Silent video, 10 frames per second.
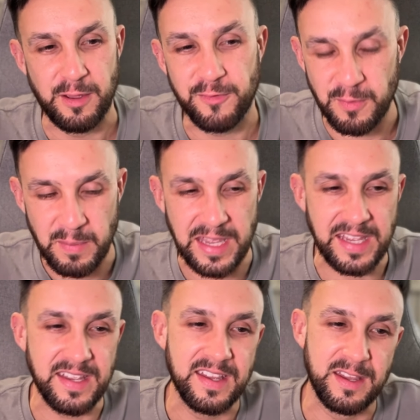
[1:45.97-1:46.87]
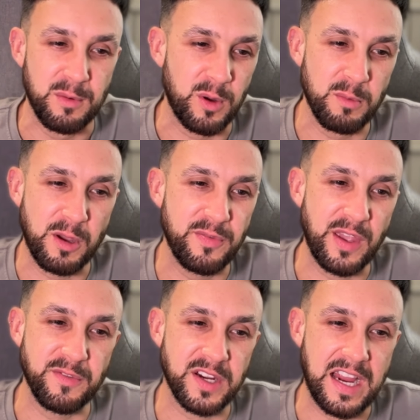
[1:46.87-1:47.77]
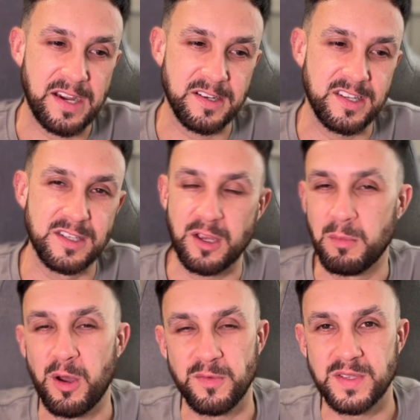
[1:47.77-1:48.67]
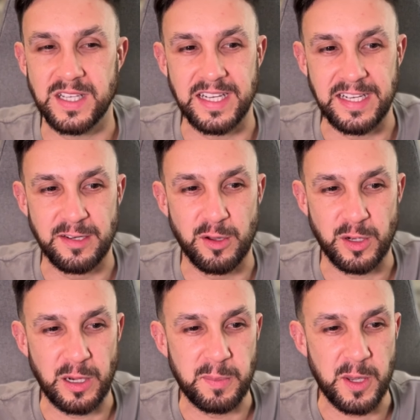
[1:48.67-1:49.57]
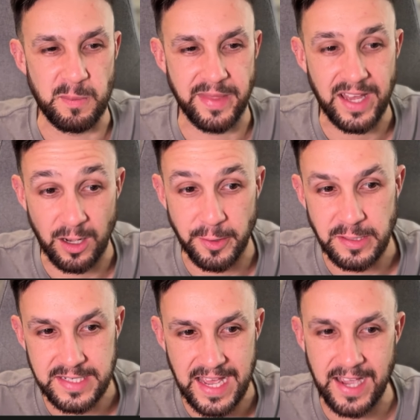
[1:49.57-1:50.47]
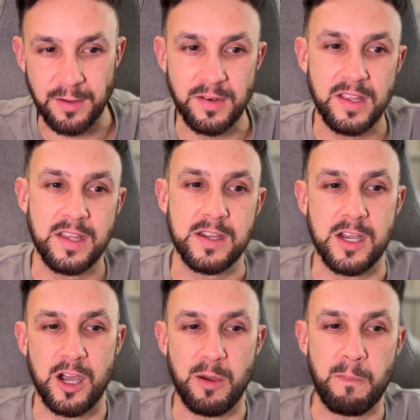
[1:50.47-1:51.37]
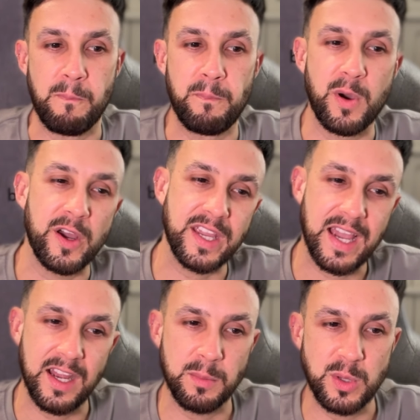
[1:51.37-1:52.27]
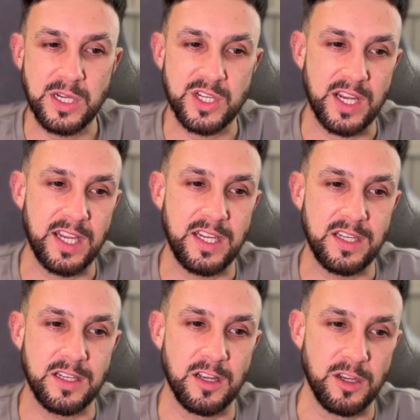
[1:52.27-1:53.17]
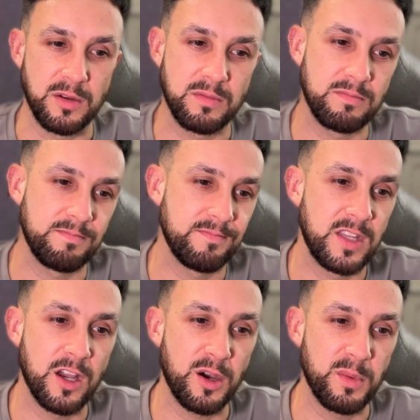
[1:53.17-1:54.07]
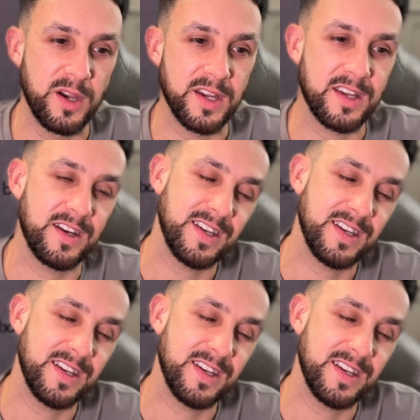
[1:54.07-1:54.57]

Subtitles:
For me, one of my favorite characters, I'm obviously not going to put him that low down, but I can appreciate, you know, the artwork.